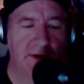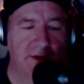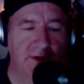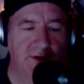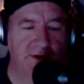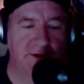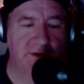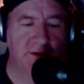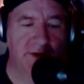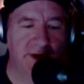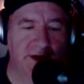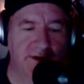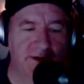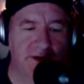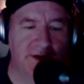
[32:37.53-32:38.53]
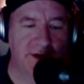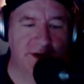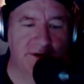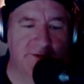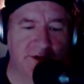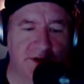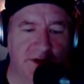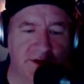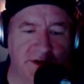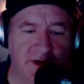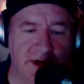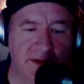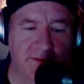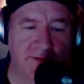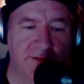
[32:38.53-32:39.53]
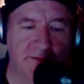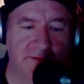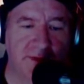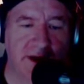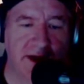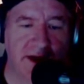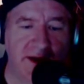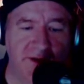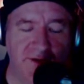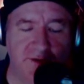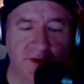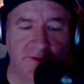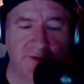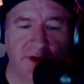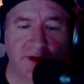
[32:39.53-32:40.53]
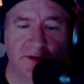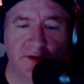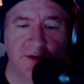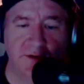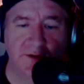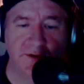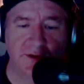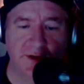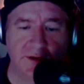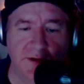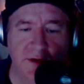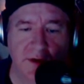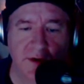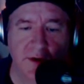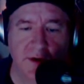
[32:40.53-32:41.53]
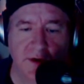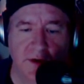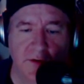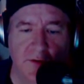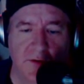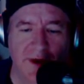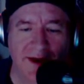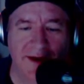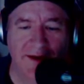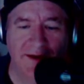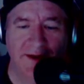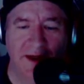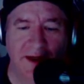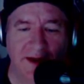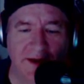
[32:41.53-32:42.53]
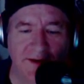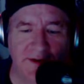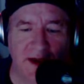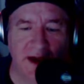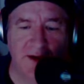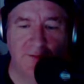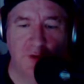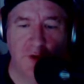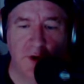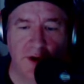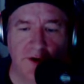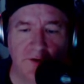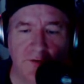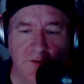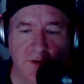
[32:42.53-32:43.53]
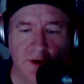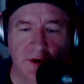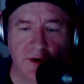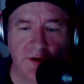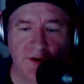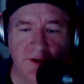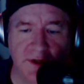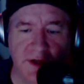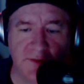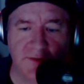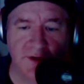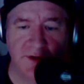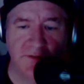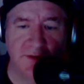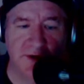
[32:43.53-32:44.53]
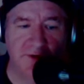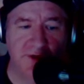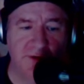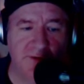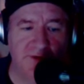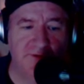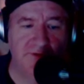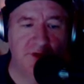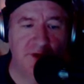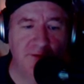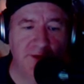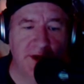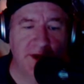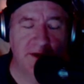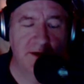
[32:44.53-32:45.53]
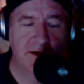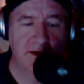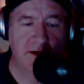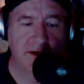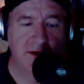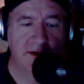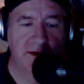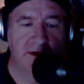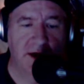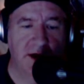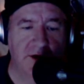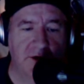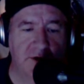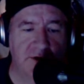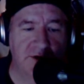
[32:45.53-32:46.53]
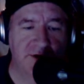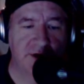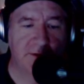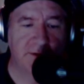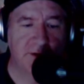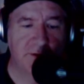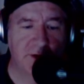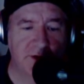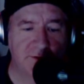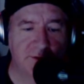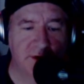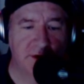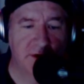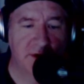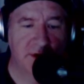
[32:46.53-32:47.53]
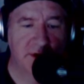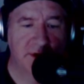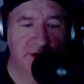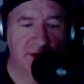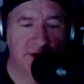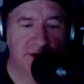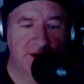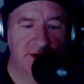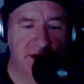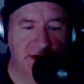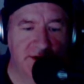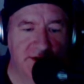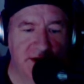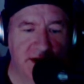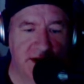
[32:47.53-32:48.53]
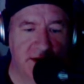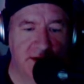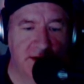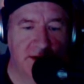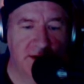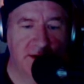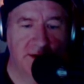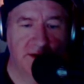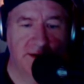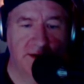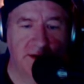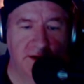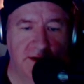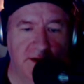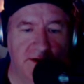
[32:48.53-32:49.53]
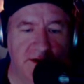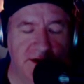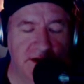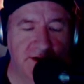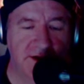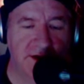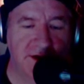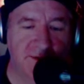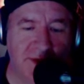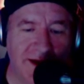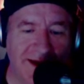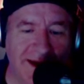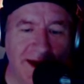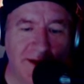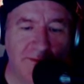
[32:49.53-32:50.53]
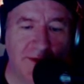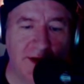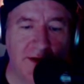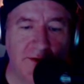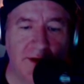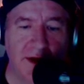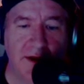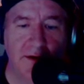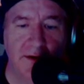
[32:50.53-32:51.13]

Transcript: Slowly I started to fall asleep, my eyes drifting close, and right at that exact point where sleep was about to befall me, I heard someone whisper, "Jesse." Jesse is my name, by the way.